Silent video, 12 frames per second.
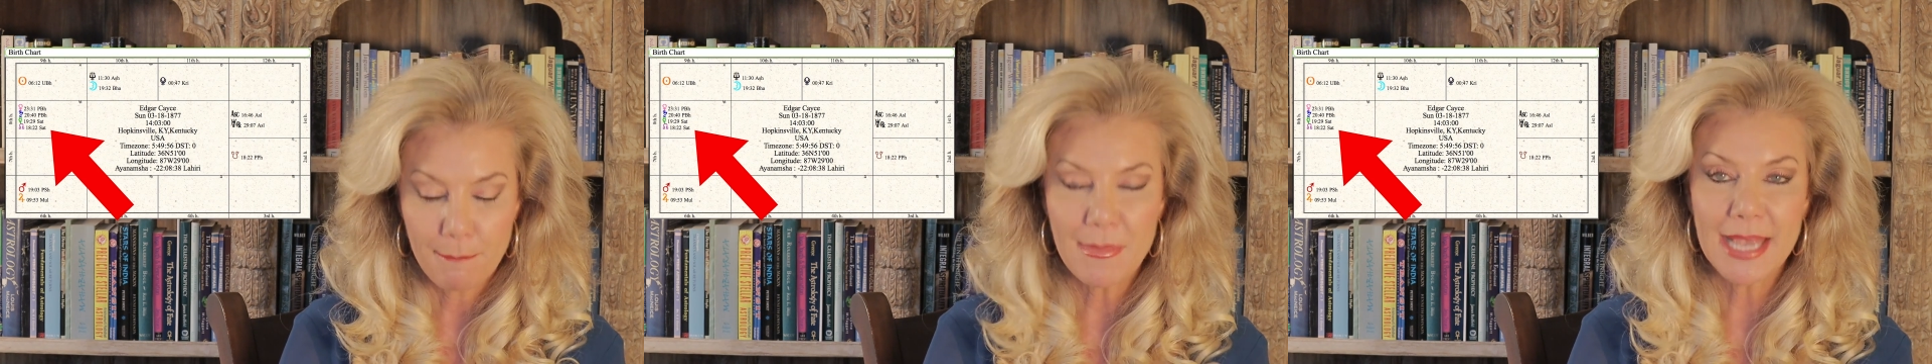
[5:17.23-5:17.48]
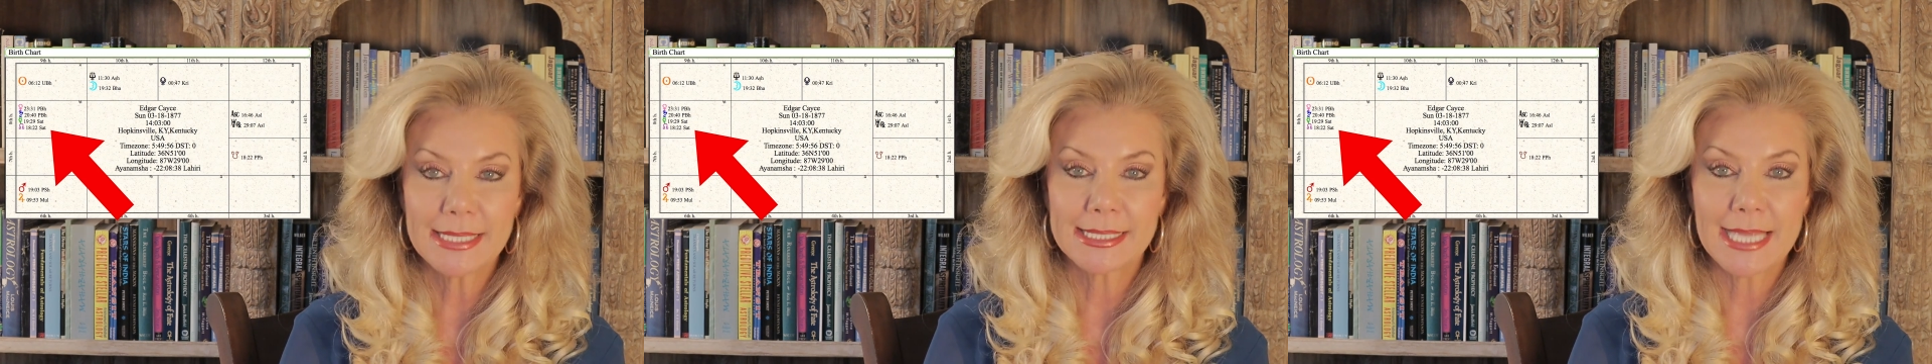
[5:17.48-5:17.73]

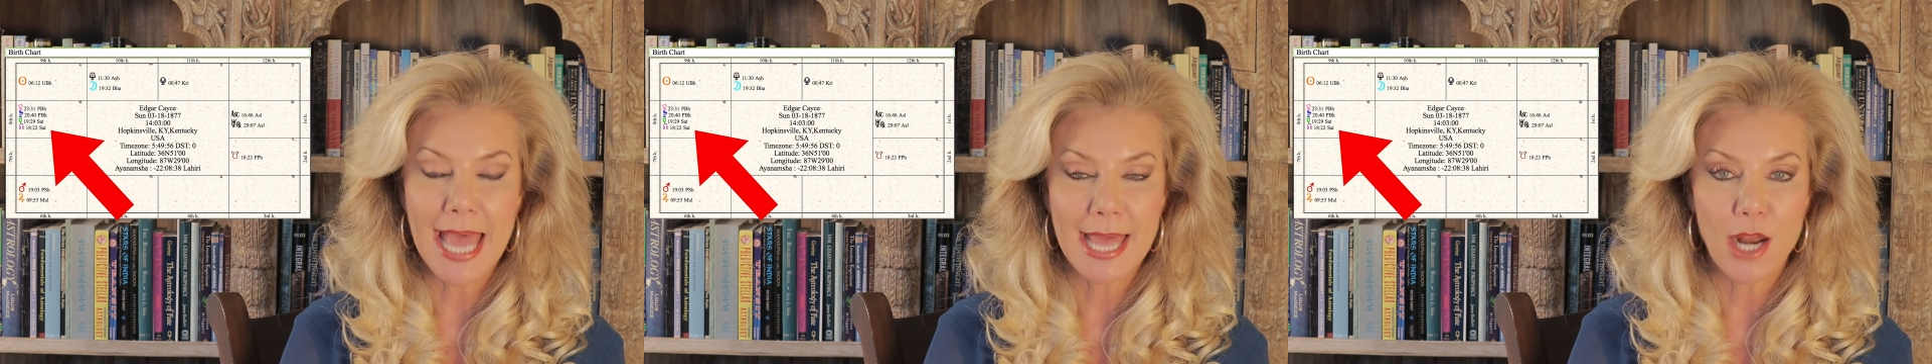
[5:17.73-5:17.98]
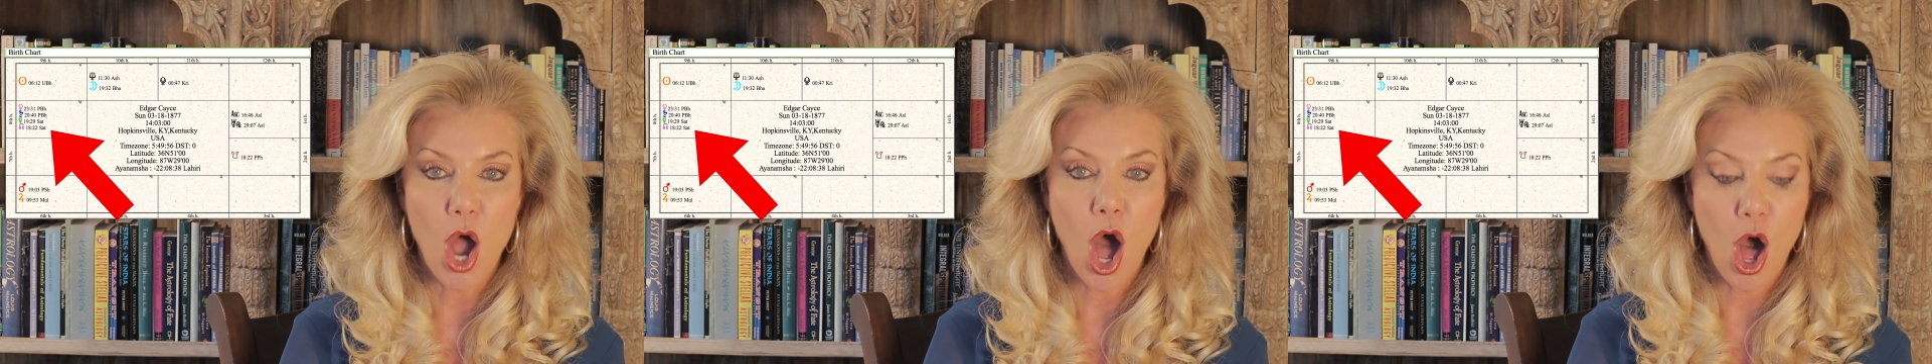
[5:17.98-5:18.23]
makes
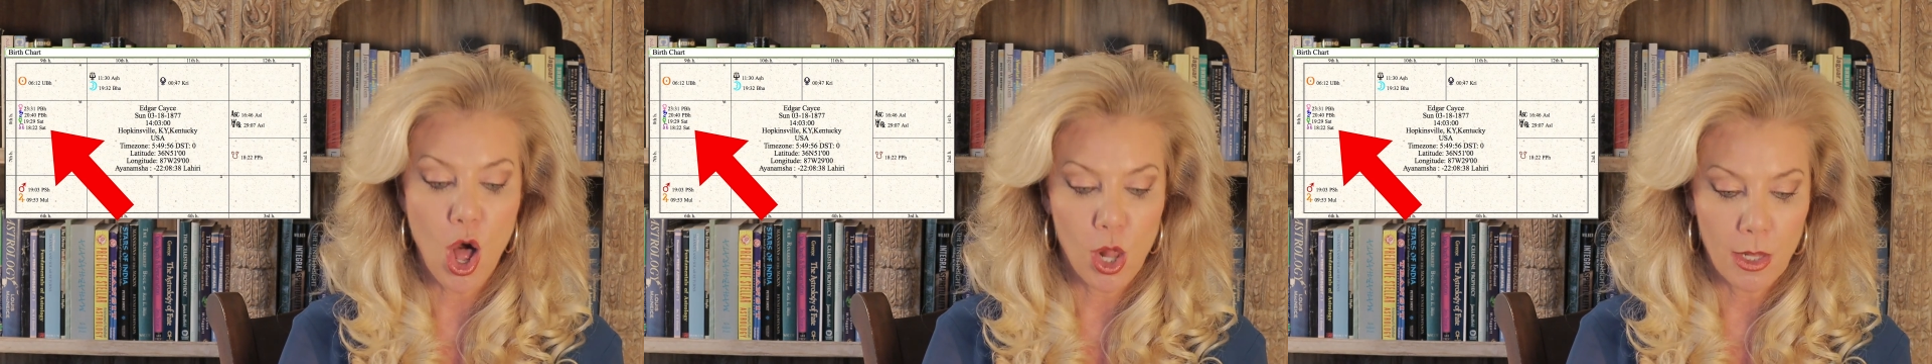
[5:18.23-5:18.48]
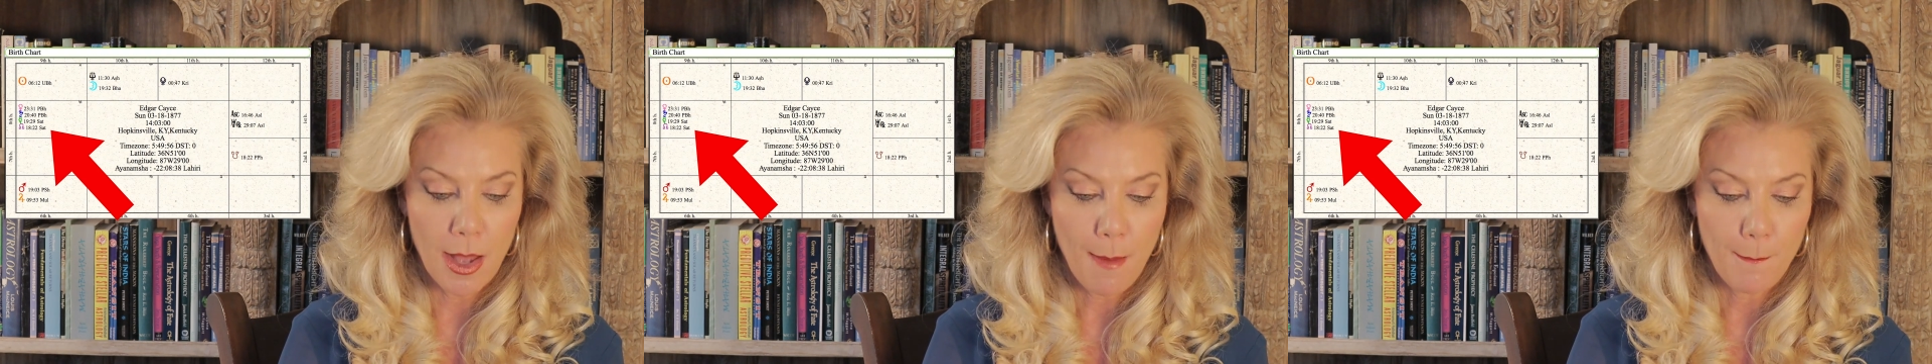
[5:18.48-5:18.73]
that
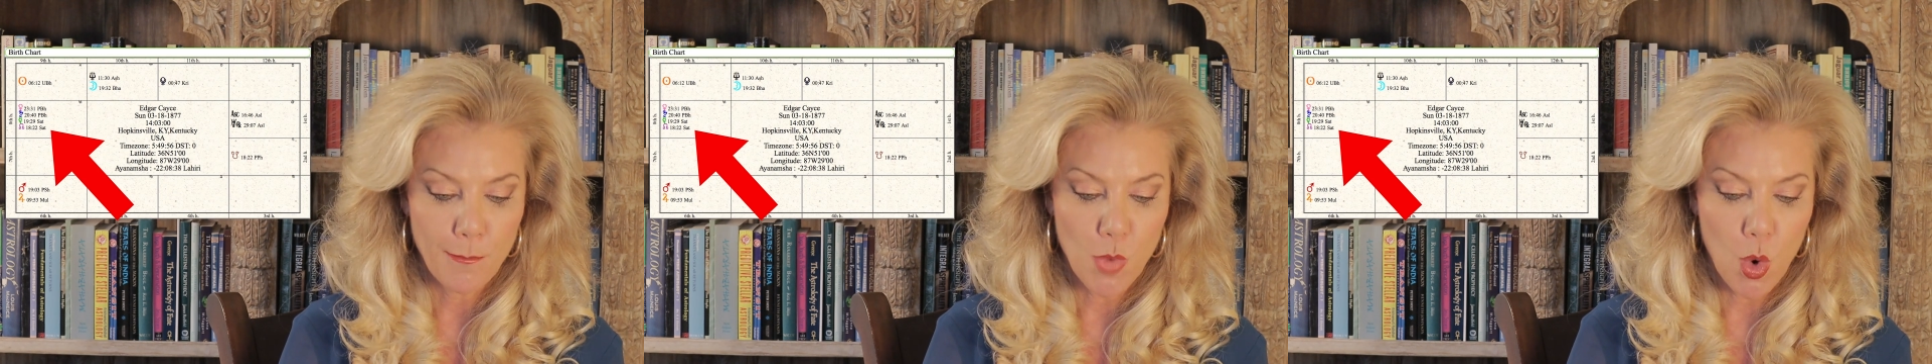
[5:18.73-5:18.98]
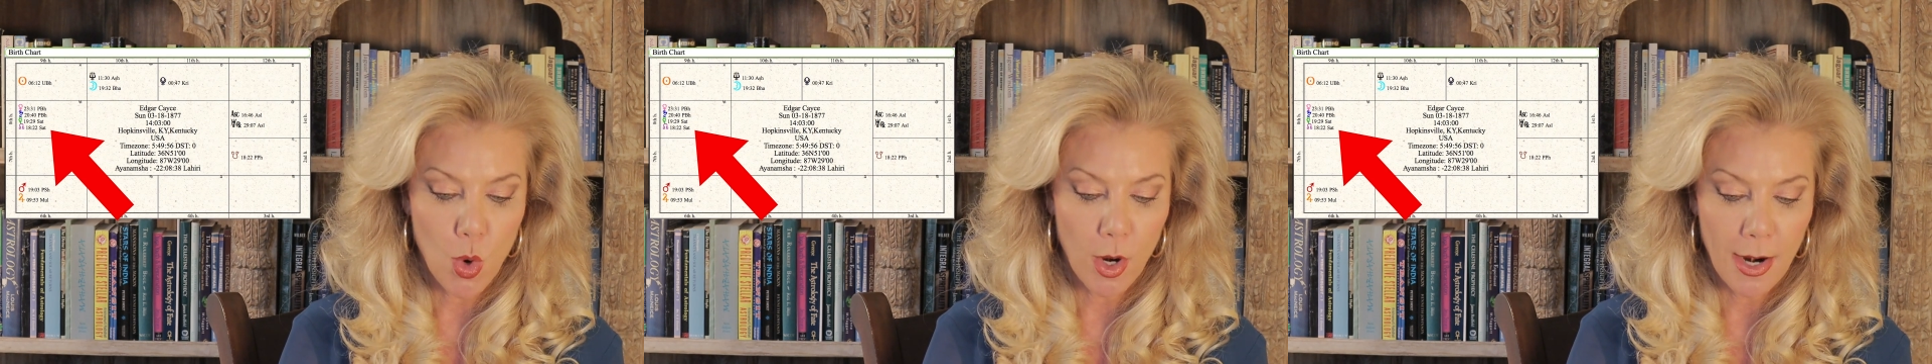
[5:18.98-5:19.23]
all
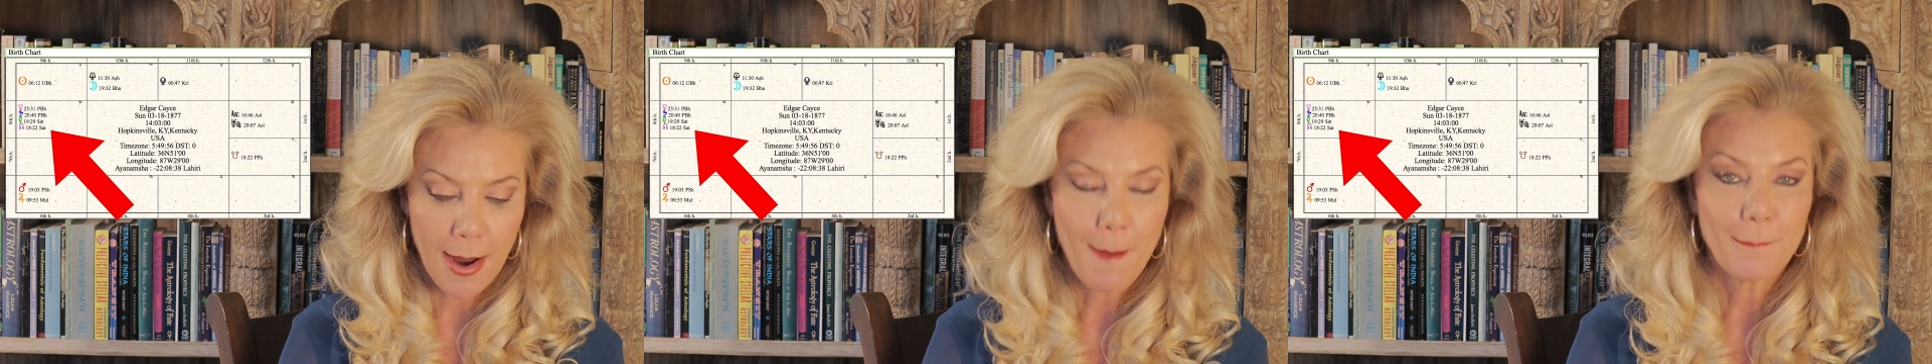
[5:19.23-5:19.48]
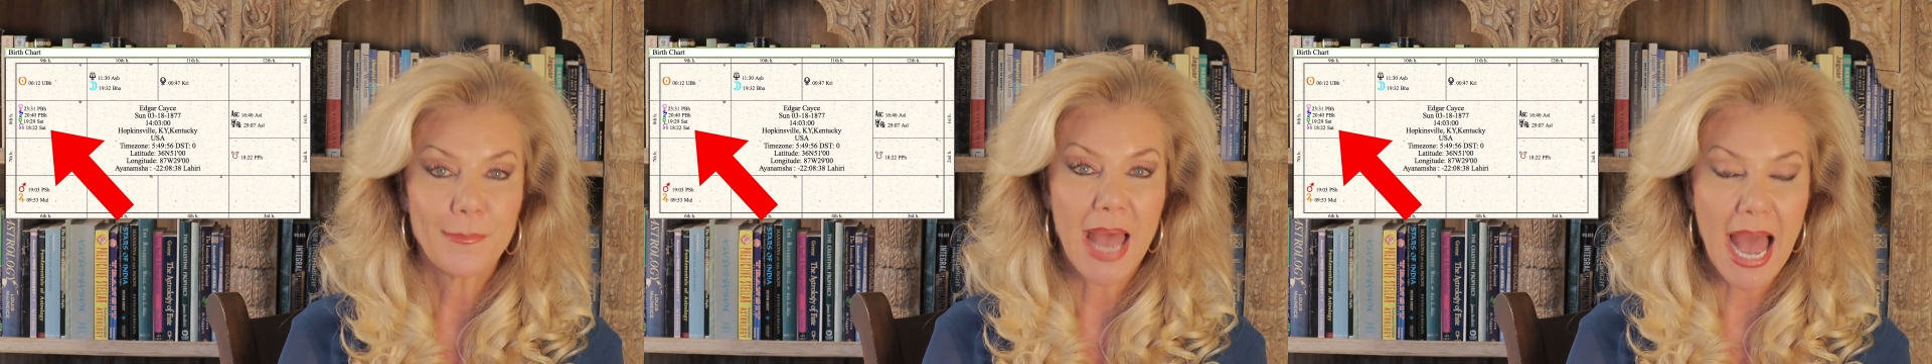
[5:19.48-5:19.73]
more
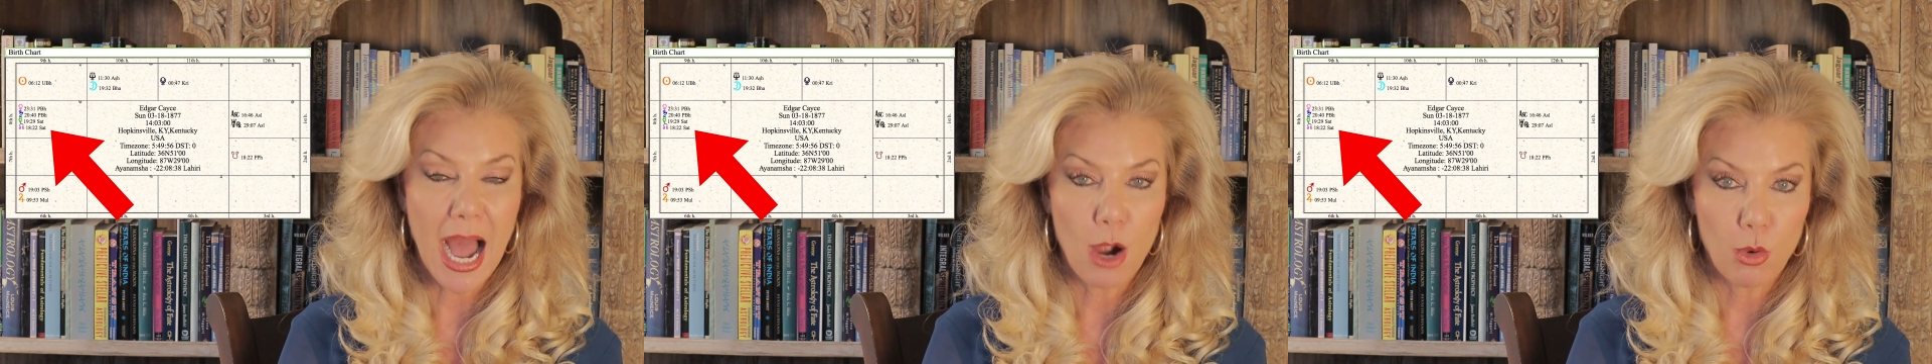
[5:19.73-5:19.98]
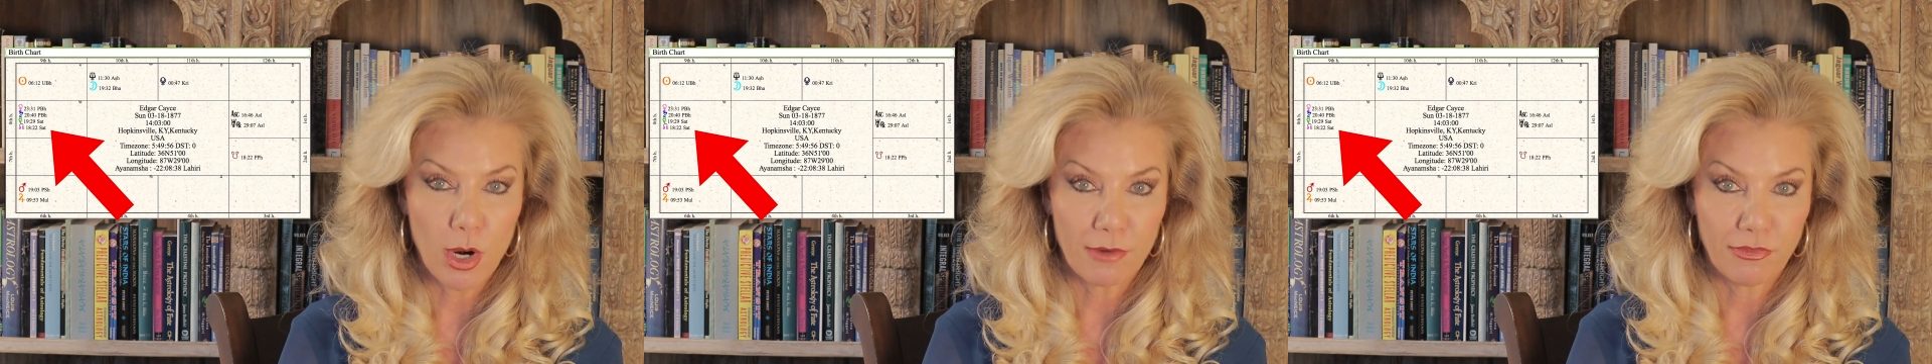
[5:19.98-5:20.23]

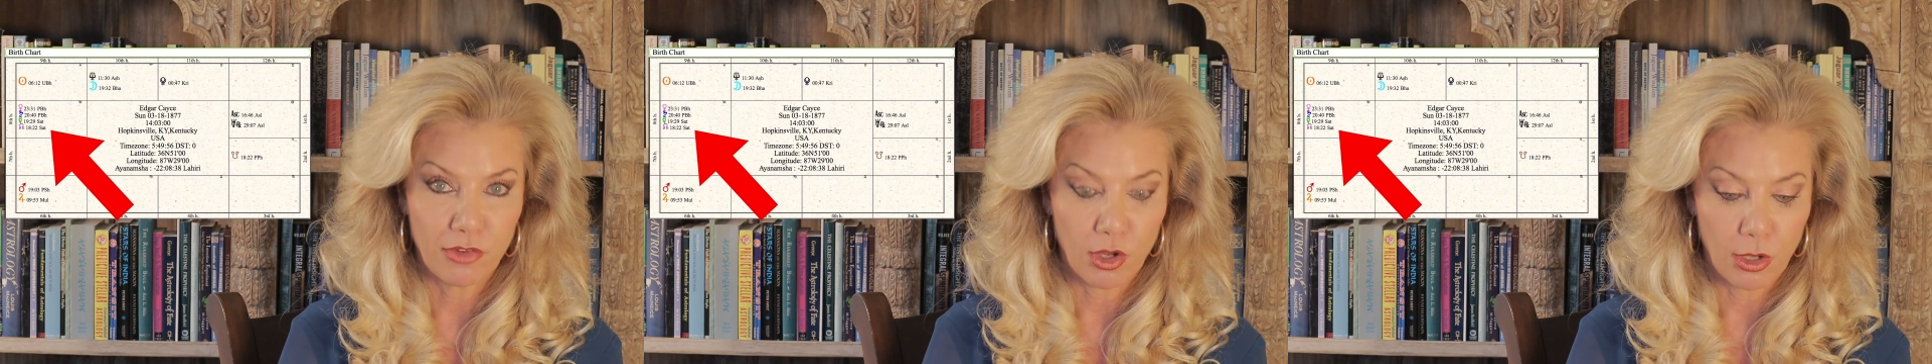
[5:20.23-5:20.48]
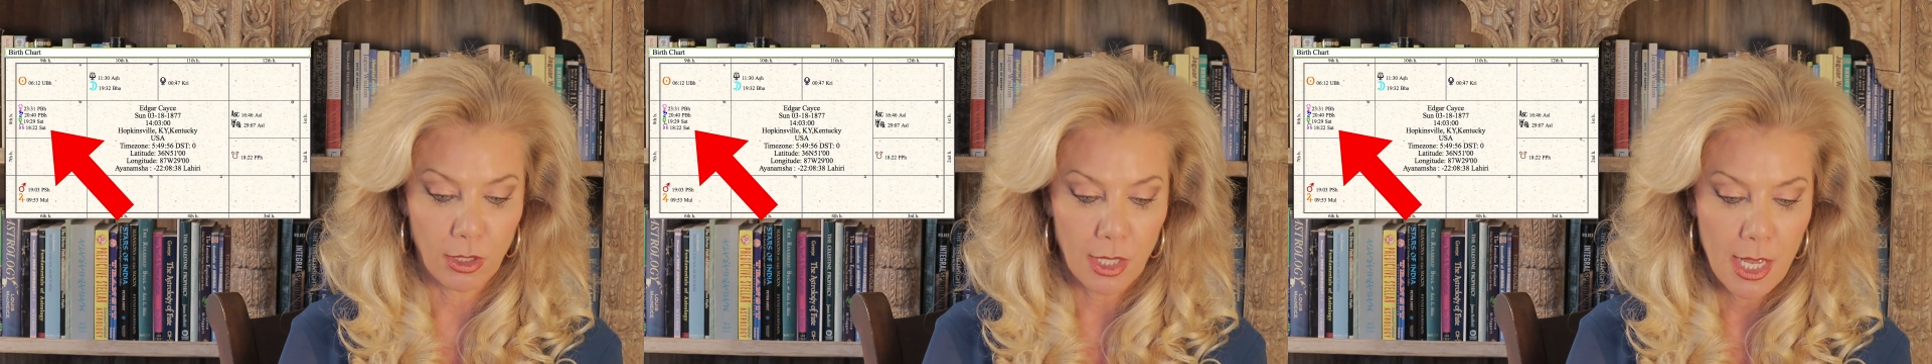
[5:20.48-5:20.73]

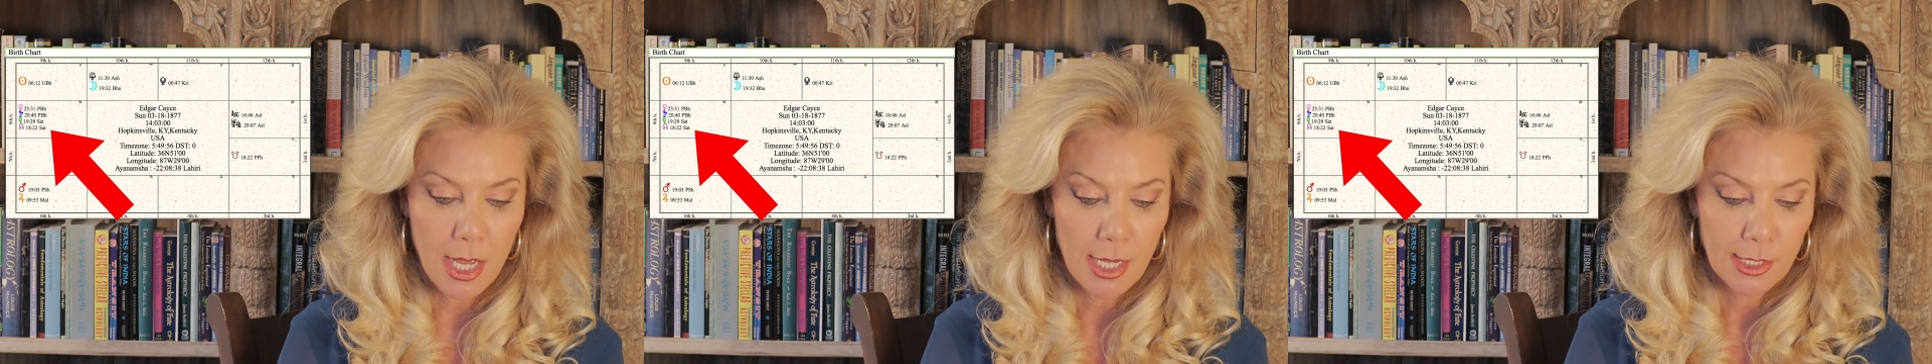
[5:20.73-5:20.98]
powerful.